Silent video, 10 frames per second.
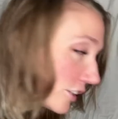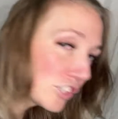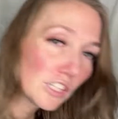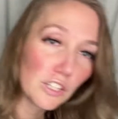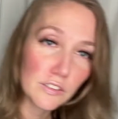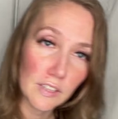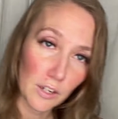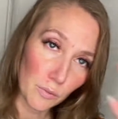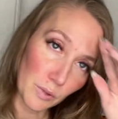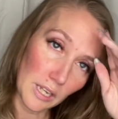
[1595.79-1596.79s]
she learns how
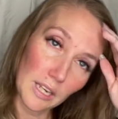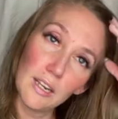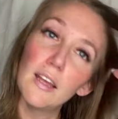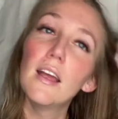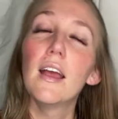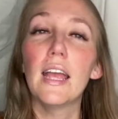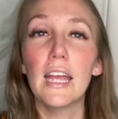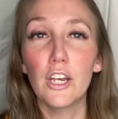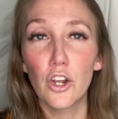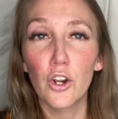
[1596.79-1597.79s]
to read,
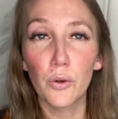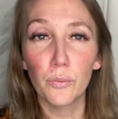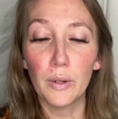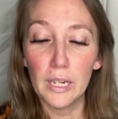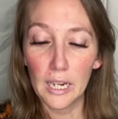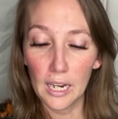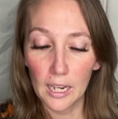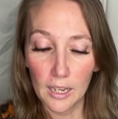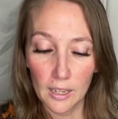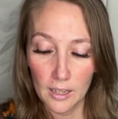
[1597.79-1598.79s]
in her
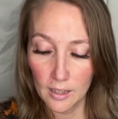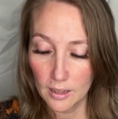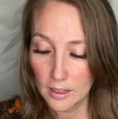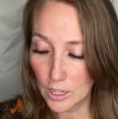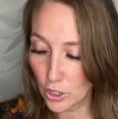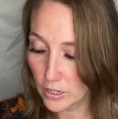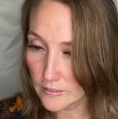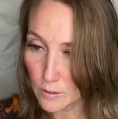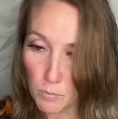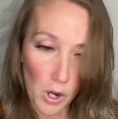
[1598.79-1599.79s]
reading, there
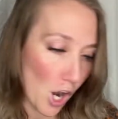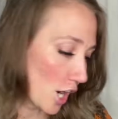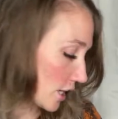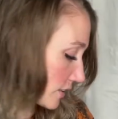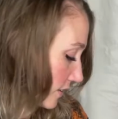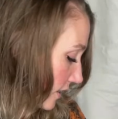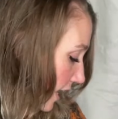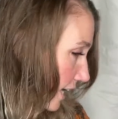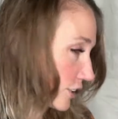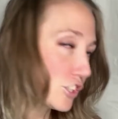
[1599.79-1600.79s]
is a part
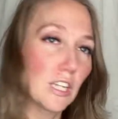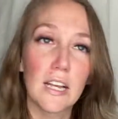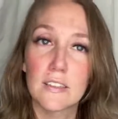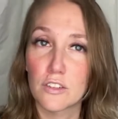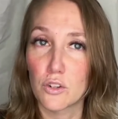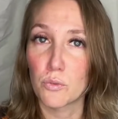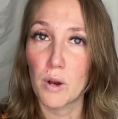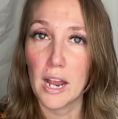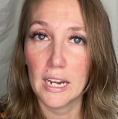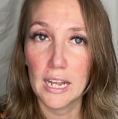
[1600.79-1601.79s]
that she has to
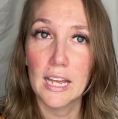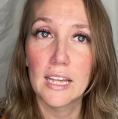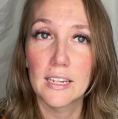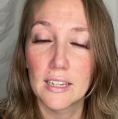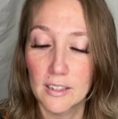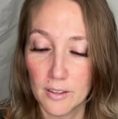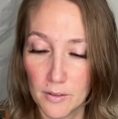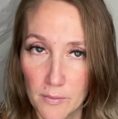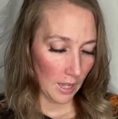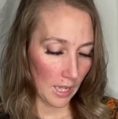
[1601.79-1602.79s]
write in.
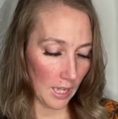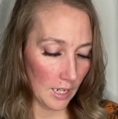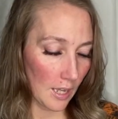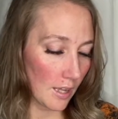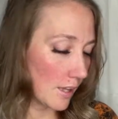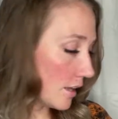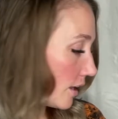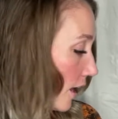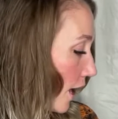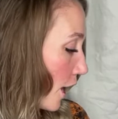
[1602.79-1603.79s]
In
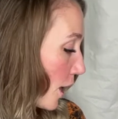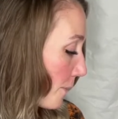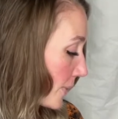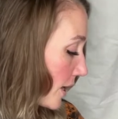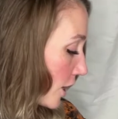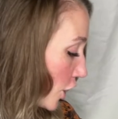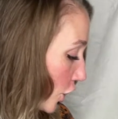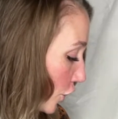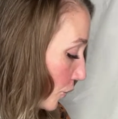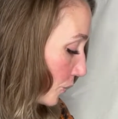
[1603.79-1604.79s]

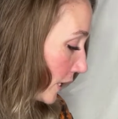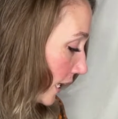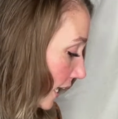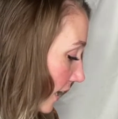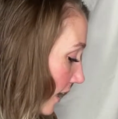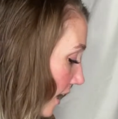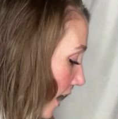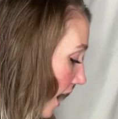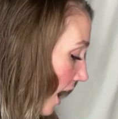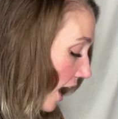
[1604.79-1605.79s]
her reading,
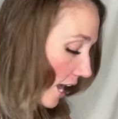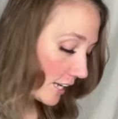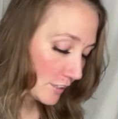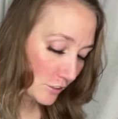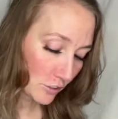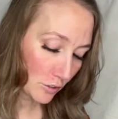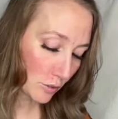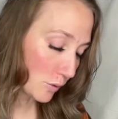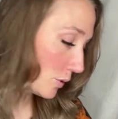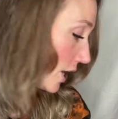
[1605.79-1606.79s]
I do